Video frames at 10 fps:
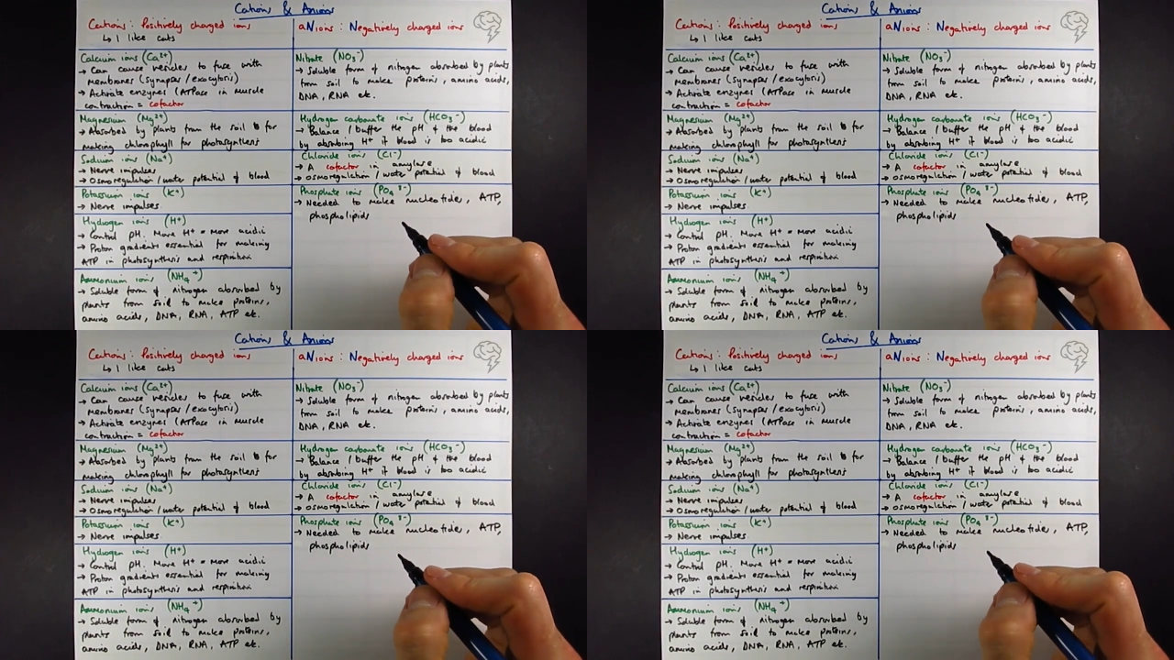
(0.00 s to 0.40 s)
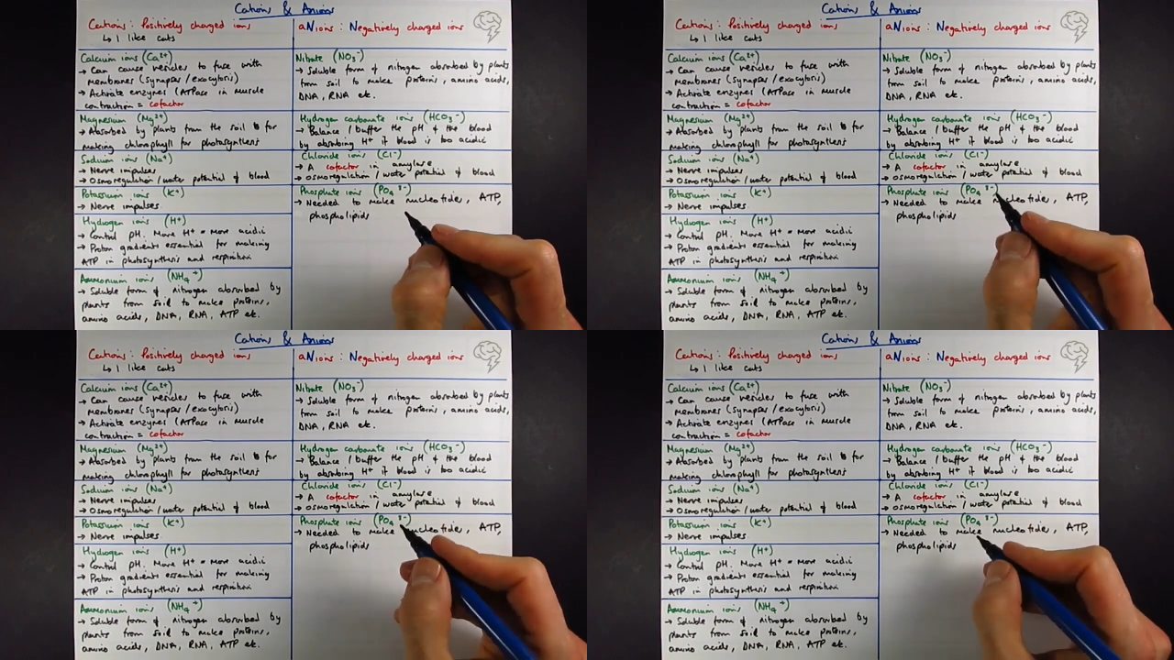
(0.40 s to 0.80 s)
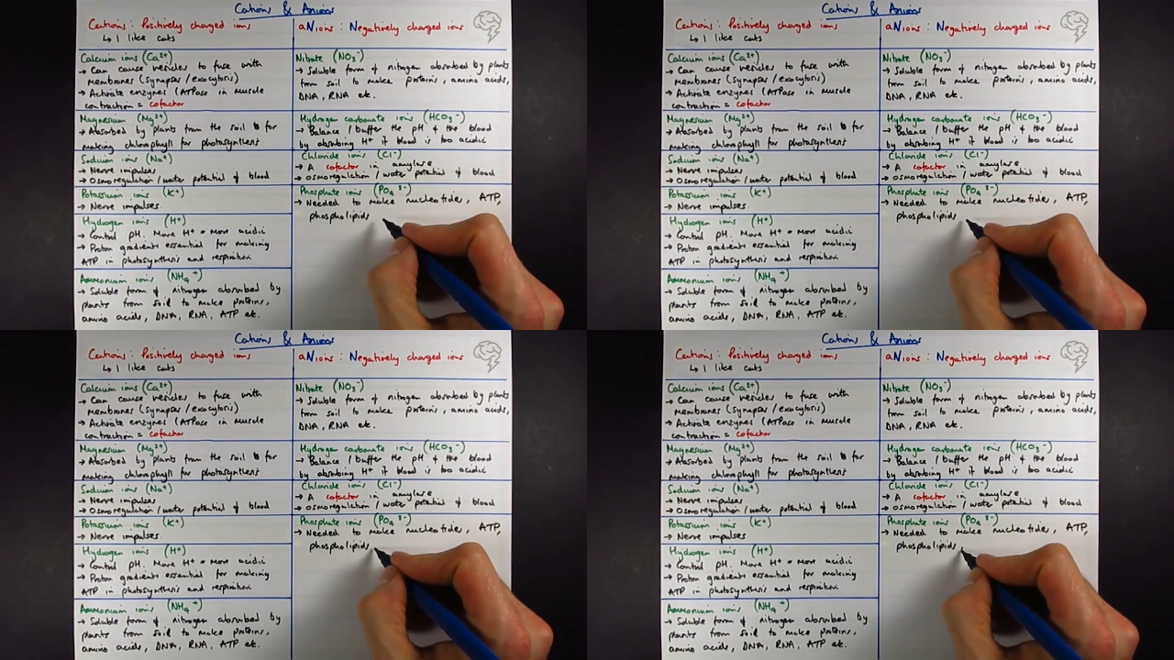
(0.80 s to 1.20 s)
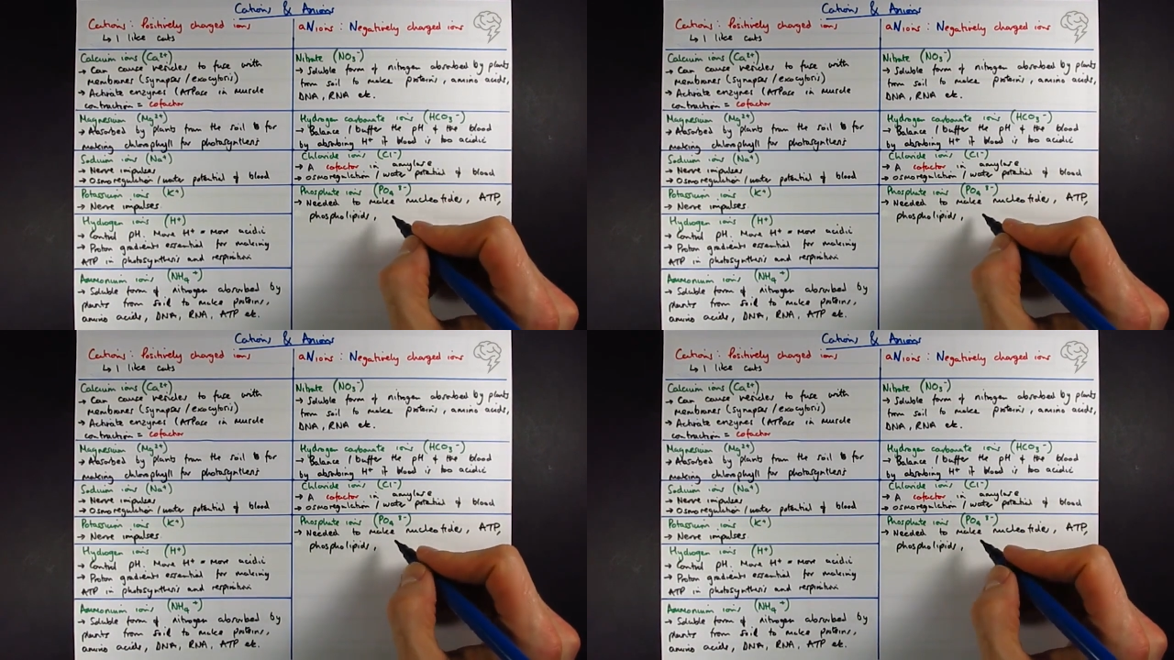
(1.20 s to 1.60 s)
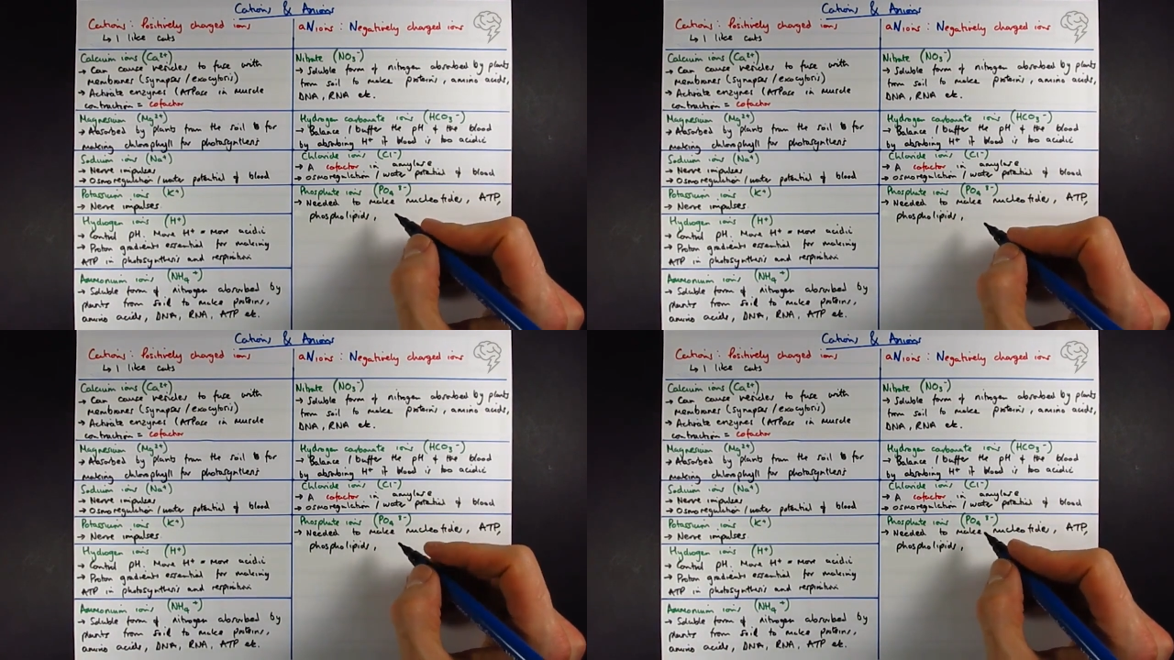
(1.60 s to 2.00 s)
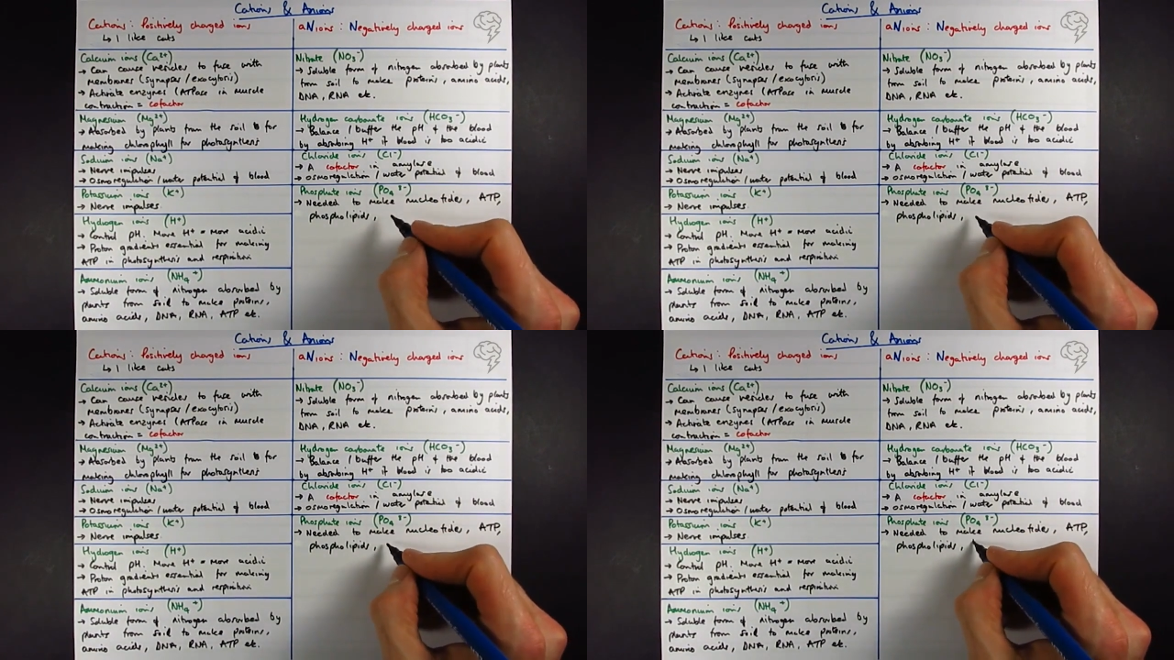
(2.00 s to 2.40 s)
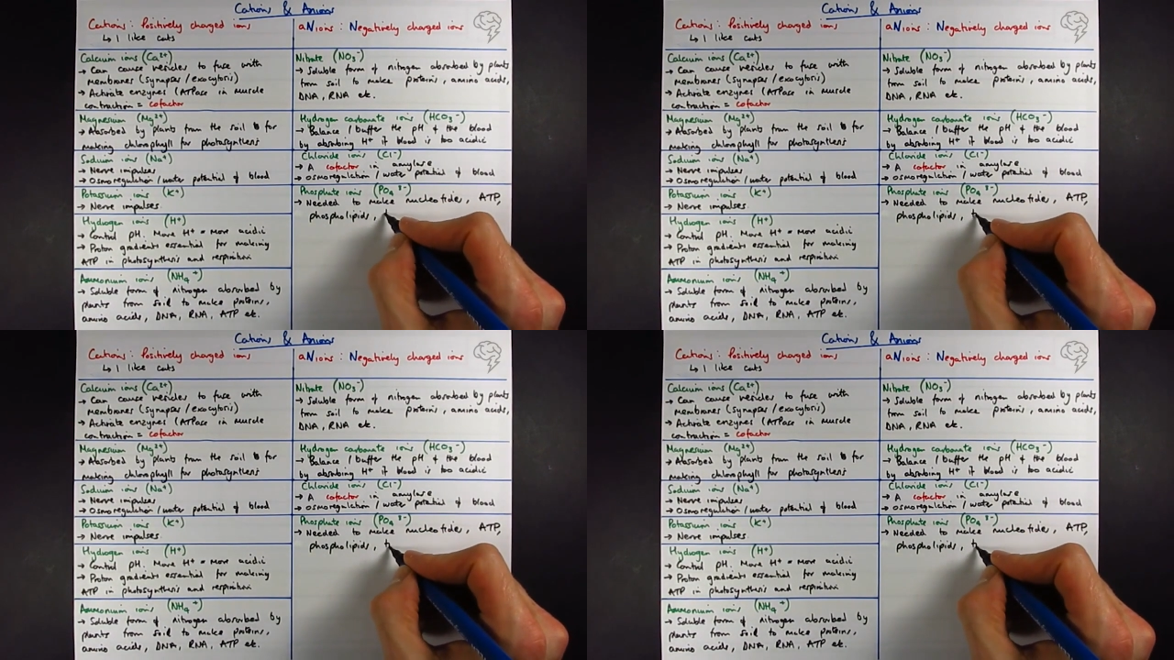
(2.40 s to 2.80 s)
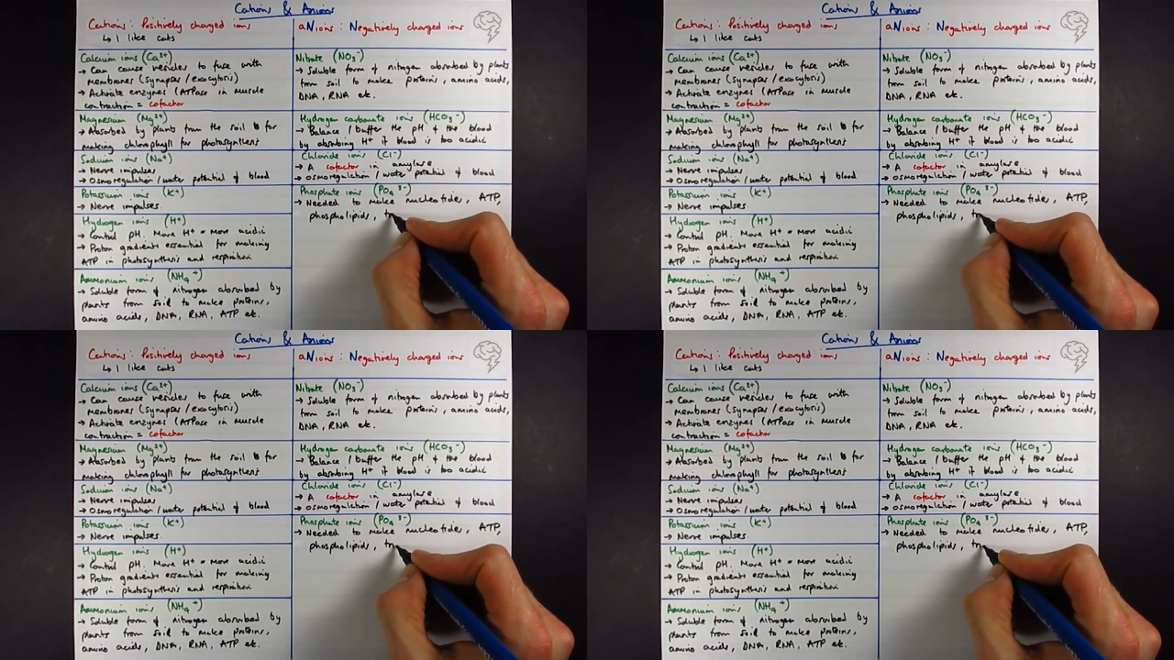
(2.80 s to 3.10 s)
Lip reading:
[unreadable: no face in view]